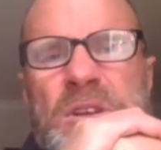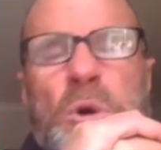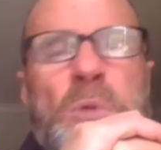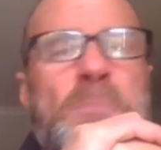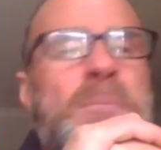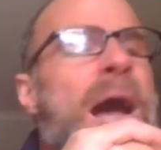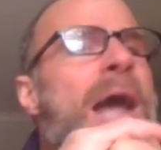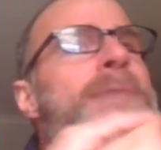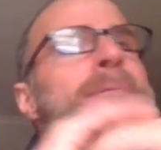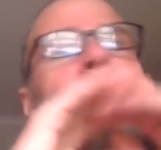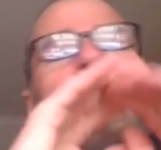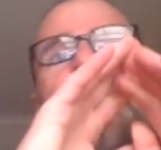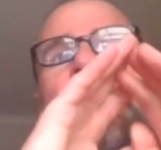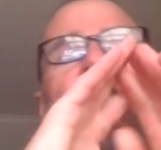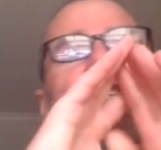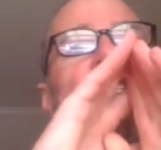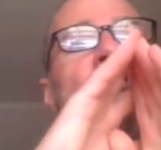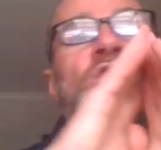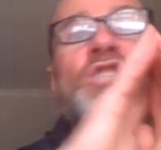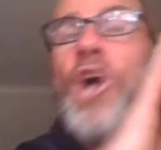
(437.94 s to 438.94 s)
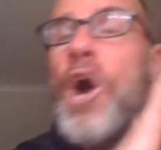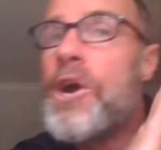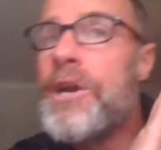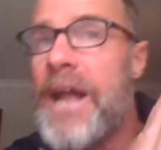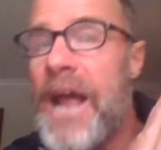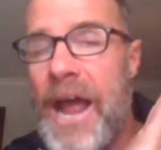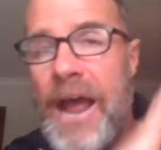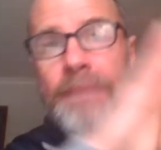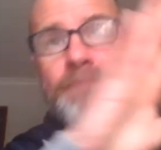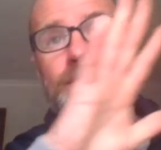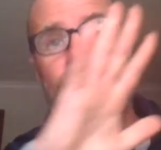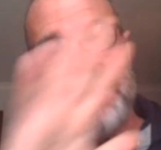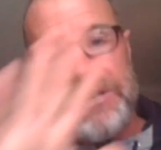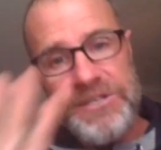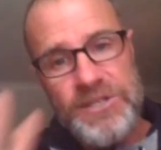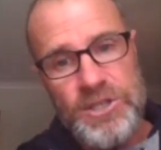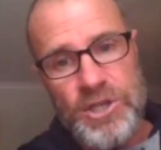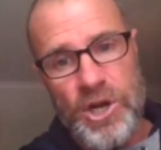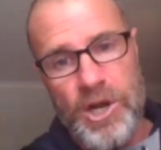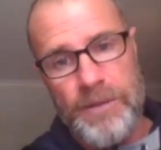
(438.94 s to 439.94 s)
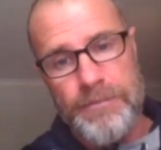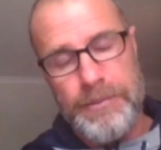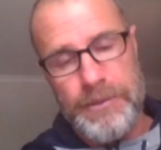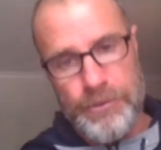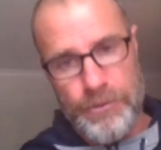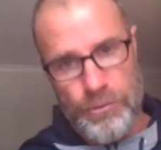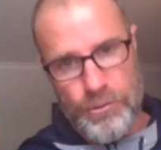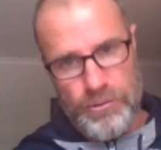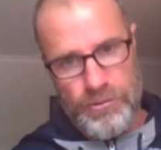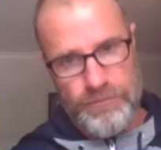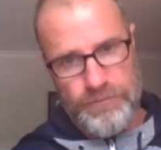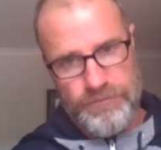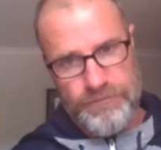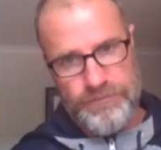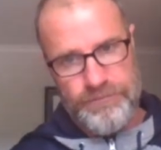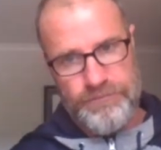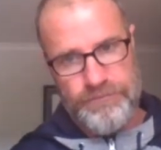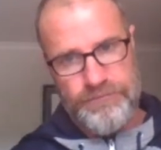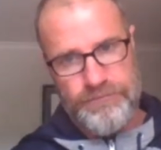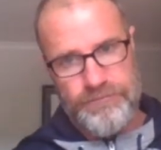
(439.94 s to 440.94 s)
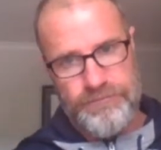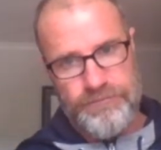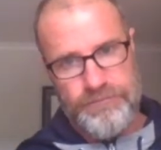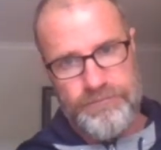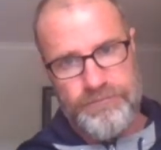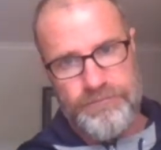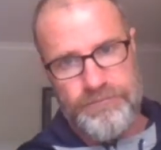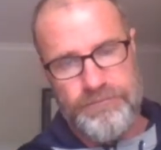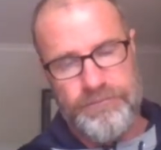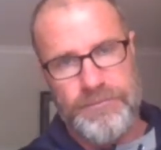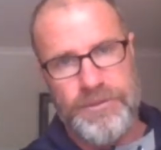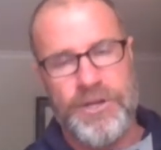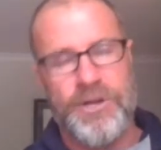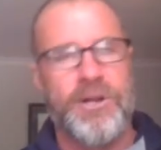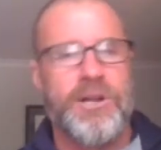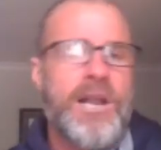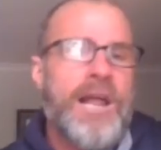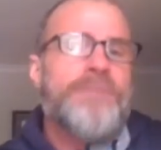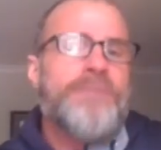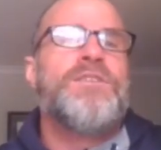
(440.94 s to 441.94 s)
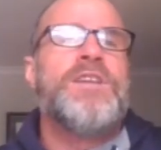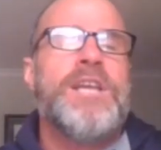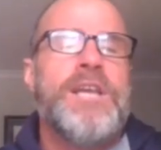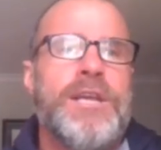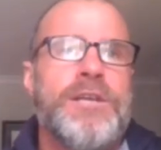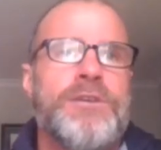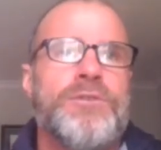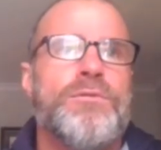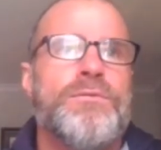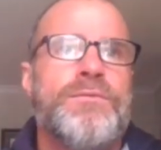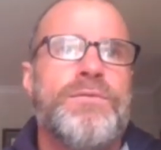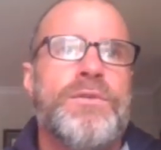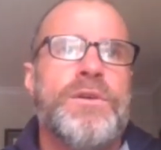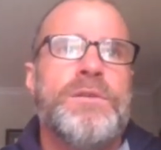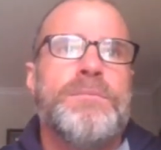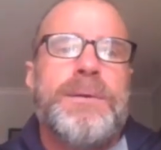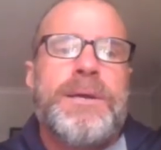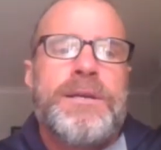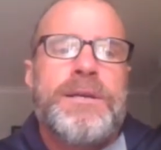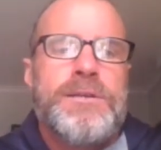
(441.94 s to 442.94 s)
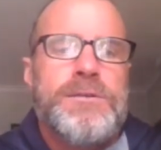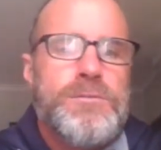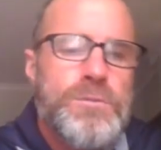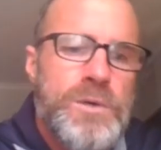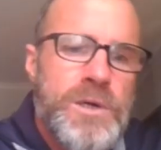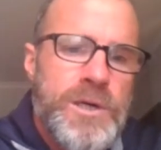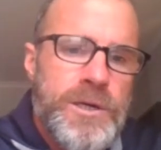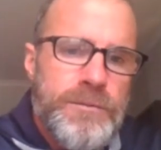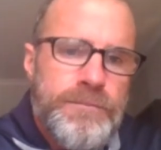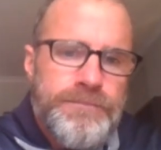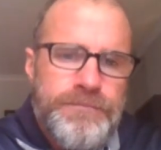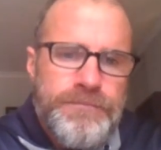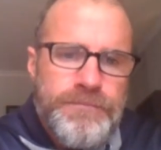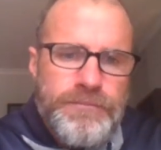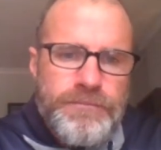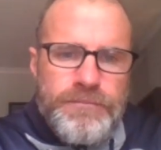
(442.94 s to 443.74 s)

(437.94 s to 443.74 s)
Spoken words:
Or maybe we just don't have this type at all. And I'd love to hear your feedback as well.